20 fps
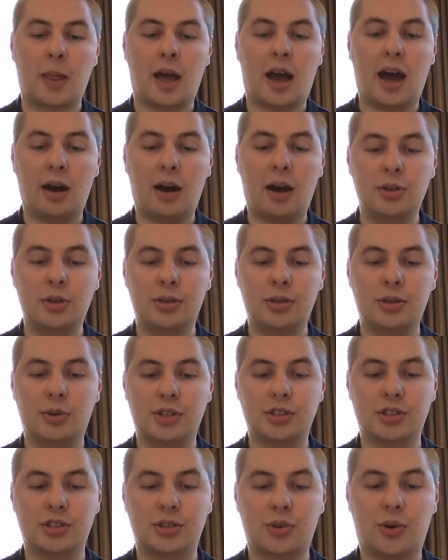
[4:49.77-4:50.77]
How will you
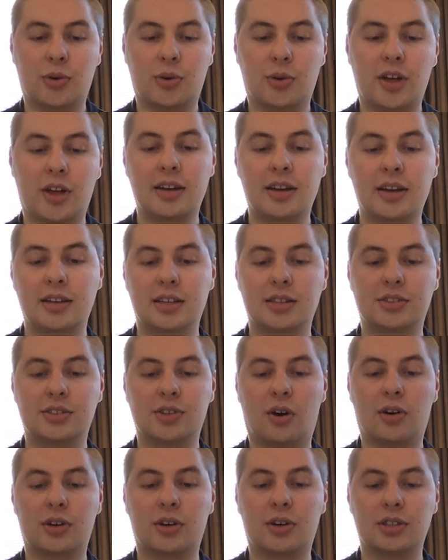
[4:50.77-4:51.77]
ensure their needs
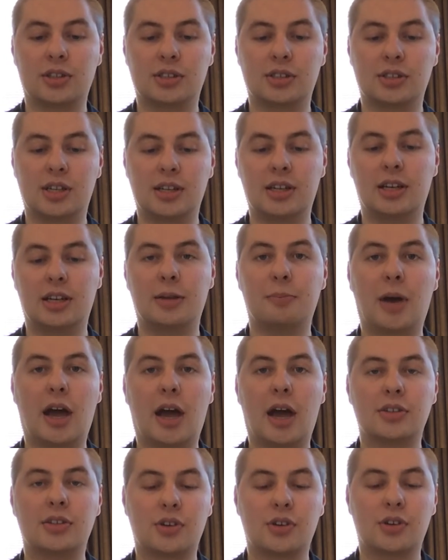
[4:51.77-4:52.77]
are continually
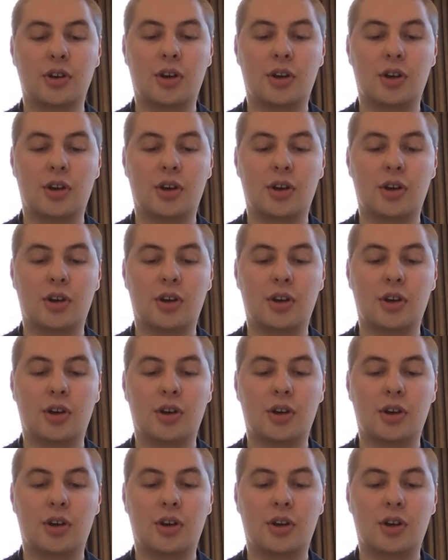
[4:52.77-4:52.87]
met